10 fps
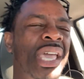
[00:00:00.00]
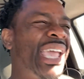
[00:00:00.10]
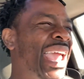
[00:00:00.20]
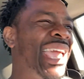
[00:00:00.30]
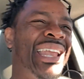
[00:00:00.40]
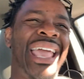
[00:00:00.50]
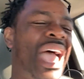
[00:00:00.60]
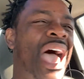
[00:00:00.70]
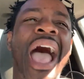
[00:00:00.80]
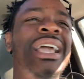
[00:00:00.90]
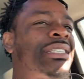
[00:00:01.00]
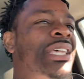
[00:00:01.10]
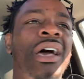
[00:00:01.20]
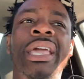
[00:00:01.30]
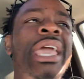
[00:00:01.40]
and I could
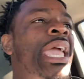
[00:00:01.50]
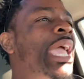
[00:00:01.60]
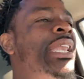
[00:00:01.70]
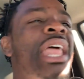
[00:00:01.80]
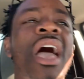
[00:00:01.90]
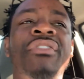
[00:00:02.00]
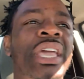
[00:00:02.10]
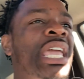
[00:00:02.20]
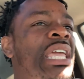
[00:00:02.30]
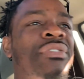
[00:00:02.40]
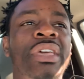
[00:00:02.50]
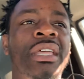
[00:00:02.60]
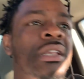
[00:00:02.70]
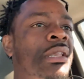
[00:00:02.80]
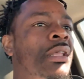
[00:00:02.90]
tell he ain't never
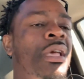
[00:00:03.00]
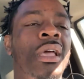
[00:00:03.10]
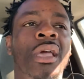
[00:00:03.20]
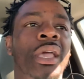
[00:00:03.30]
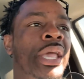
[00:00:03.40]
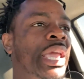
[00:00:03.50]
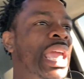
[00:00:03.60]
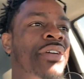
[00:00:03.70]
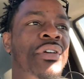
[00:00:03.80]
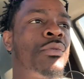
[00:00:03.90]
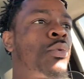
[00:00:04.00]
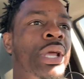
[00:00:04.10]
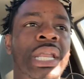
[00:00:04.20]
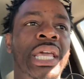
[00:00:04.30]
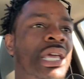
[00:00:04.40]
even even
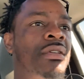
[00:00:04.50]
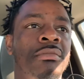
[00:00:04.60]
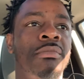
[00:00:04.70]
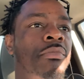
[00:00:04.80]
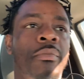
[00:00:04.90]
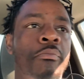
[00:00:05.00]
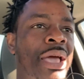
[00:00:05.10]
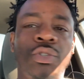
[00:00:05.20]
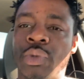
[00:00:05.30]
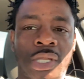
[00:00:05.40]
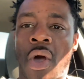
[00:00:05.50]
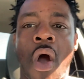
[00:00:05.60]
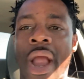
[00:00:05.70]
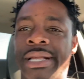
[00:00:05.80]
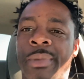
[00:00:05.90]
really messed with the car.